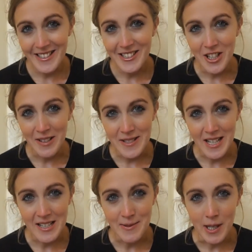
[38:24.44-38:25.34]
James
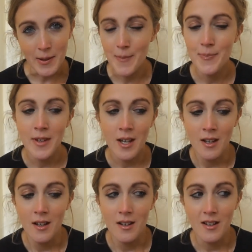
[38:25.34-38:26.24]
turned to me and went,
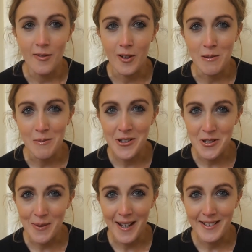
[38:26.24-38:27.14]
"I forgot my
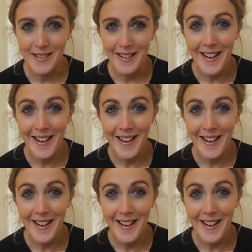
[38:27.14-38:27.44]
magic band."